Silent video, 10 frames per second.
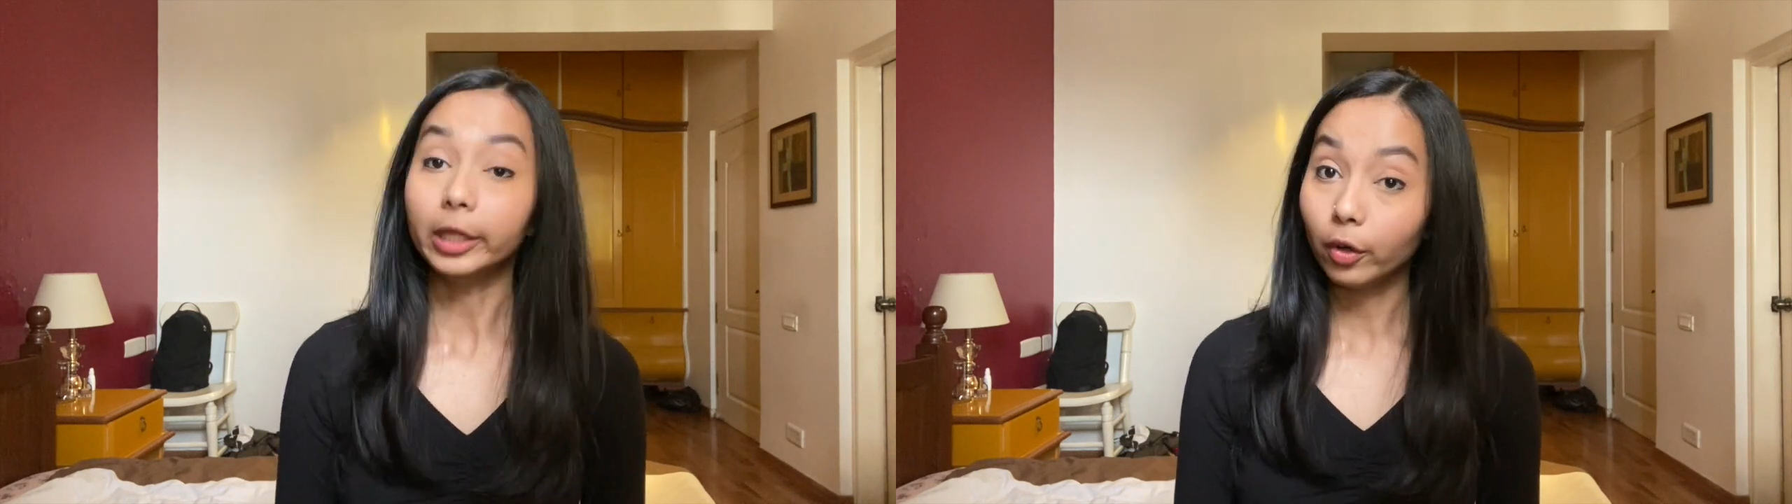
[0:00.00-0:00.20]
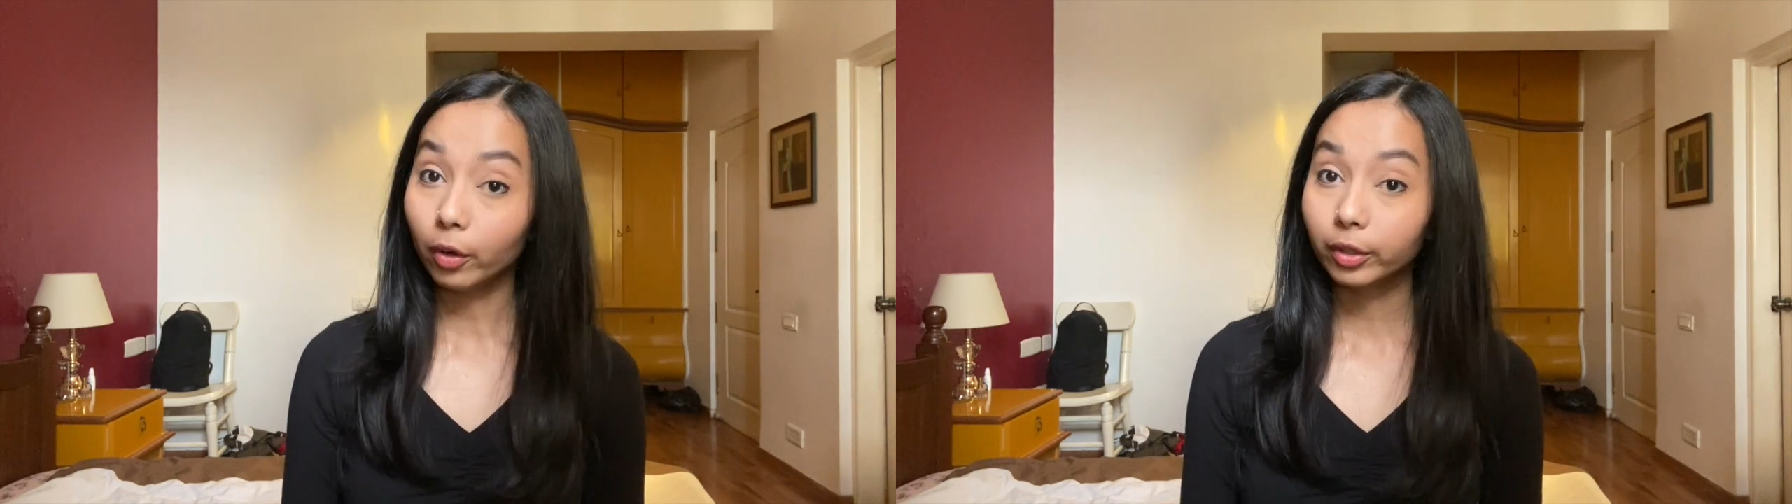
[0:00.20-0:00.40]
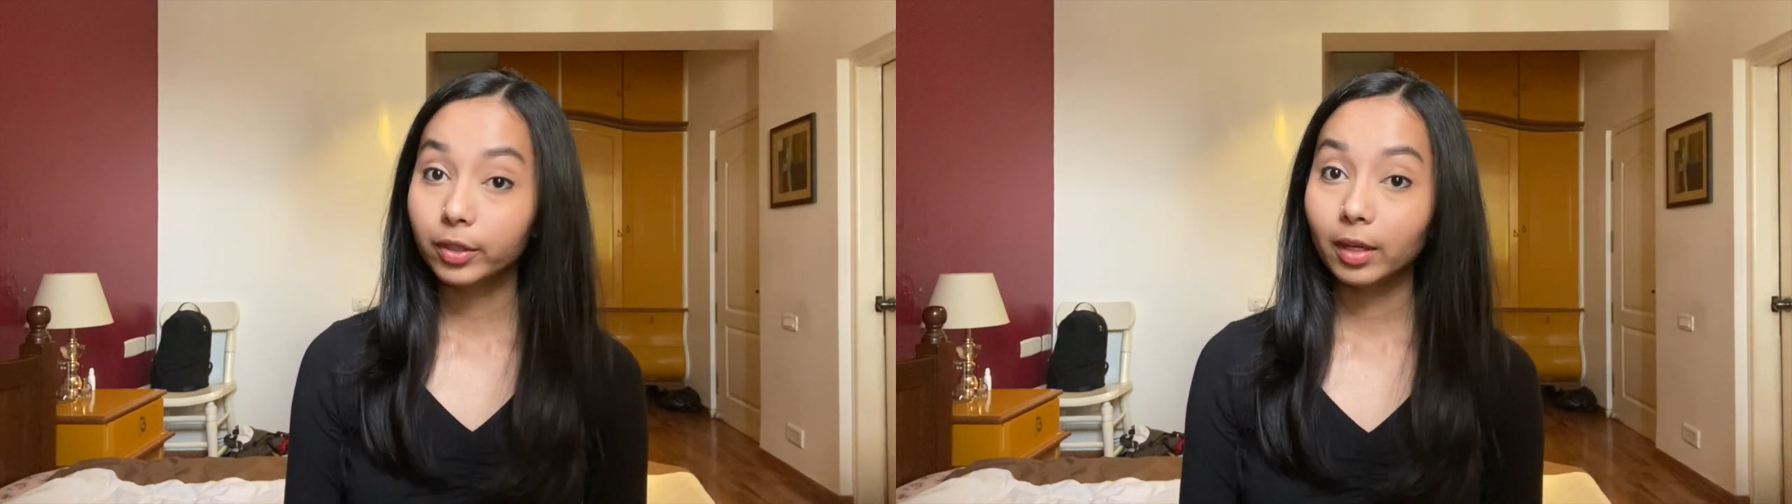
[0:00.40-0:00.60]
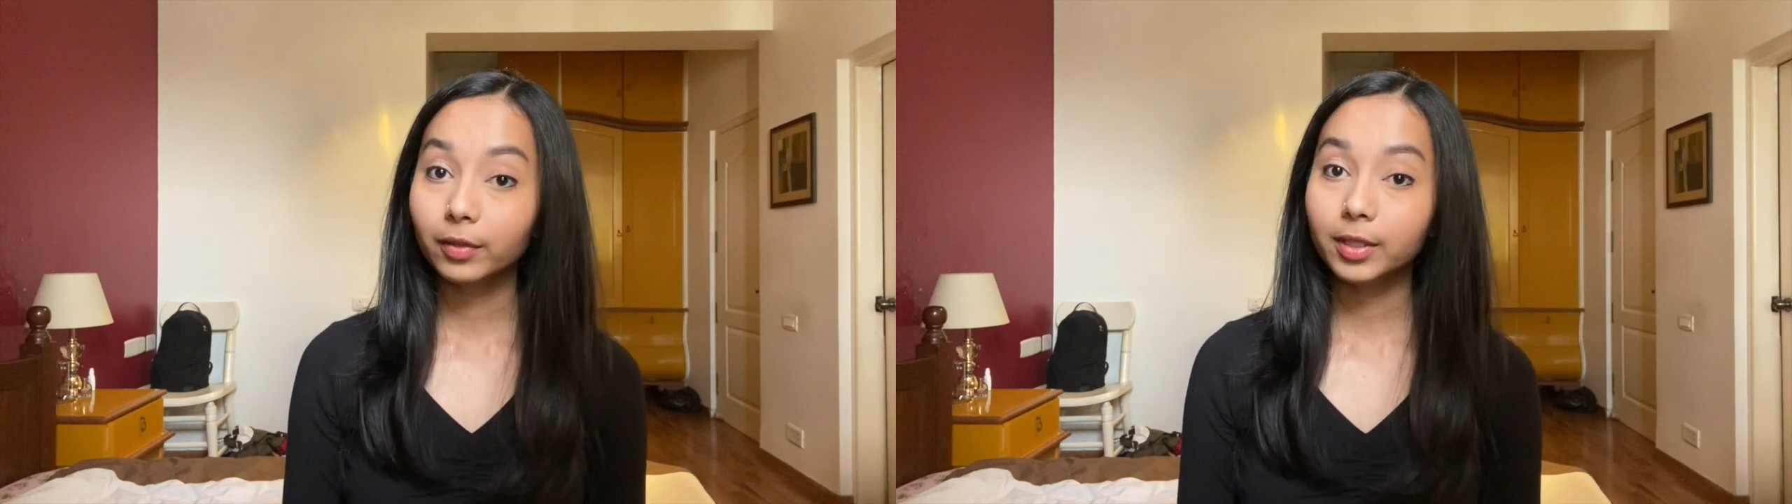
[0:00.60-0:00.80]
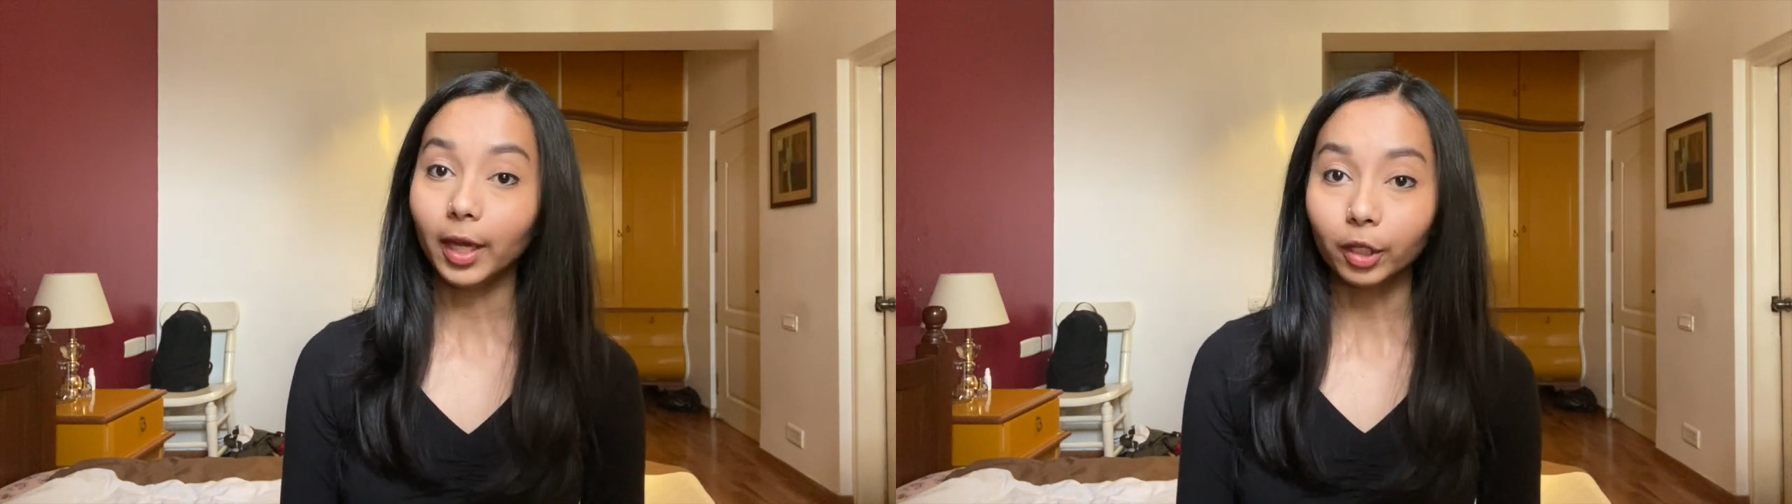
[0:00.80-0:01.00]
They also have
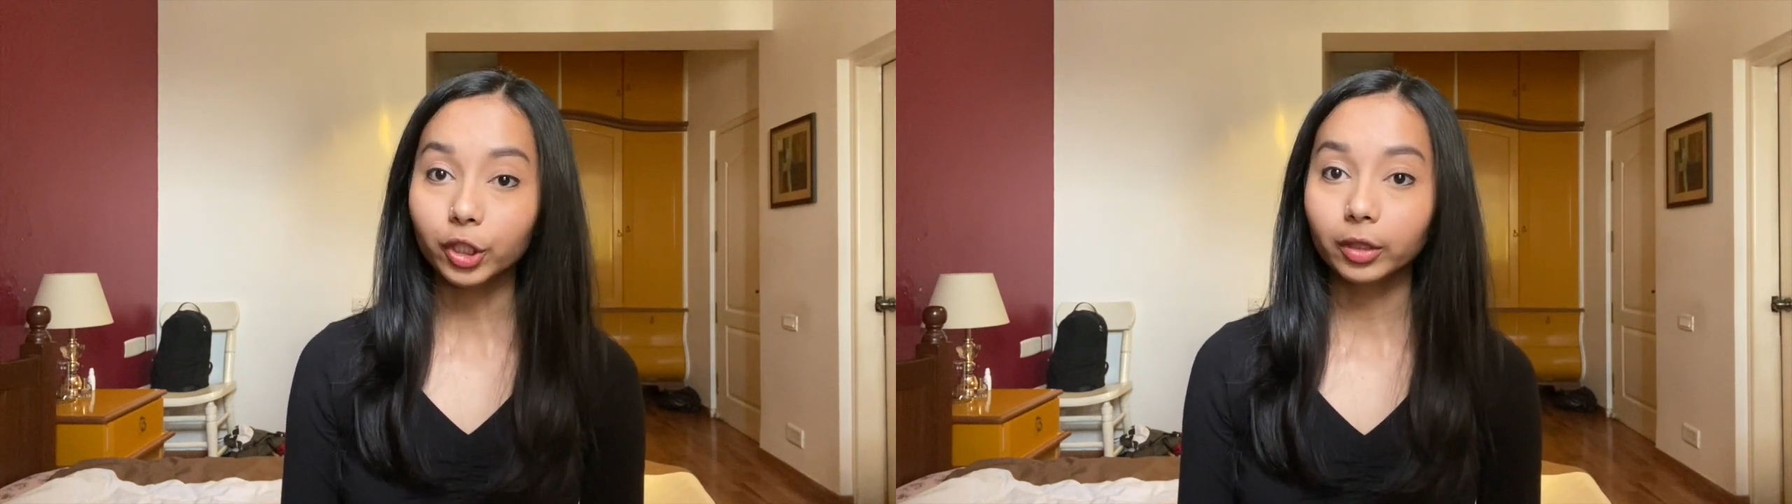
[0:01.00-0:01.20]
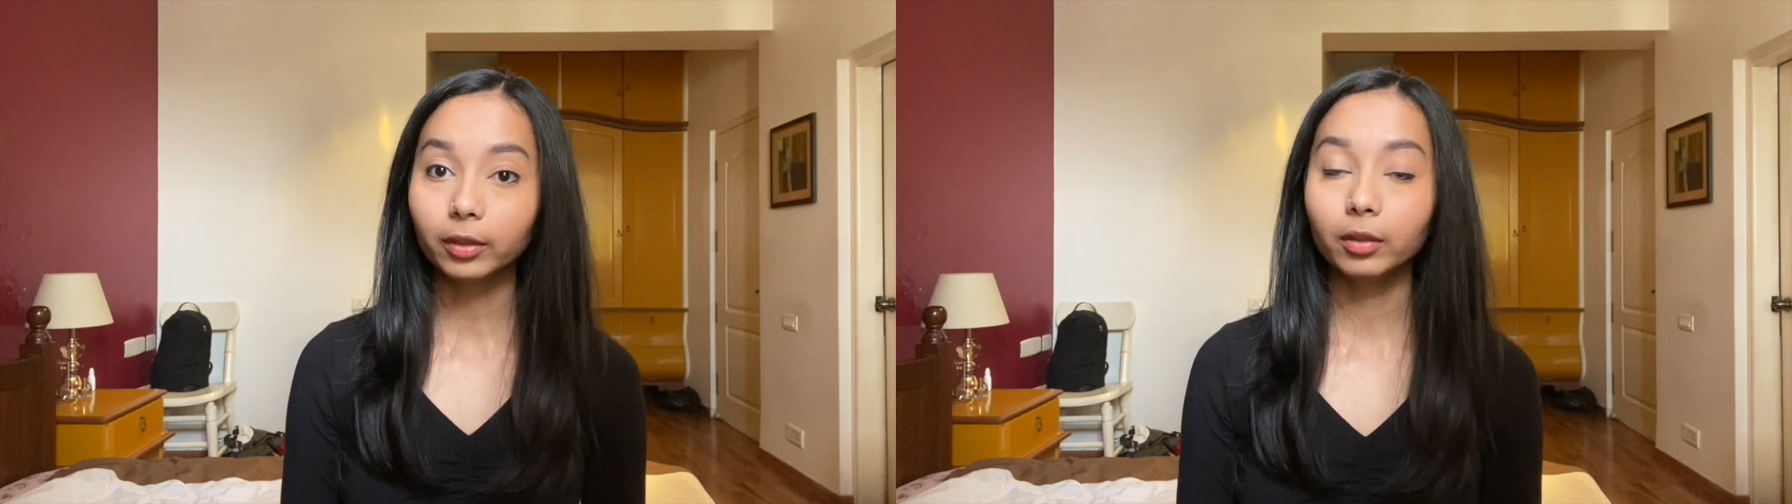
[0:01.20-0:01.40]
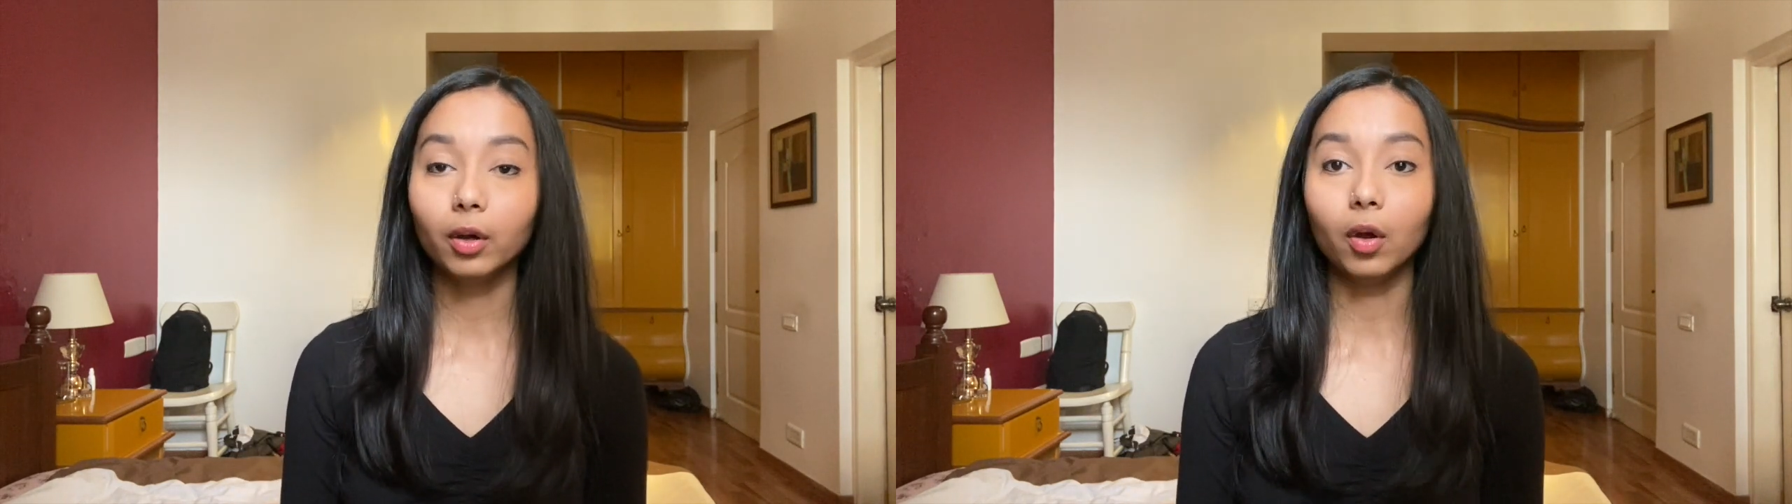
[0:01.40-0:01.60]
a section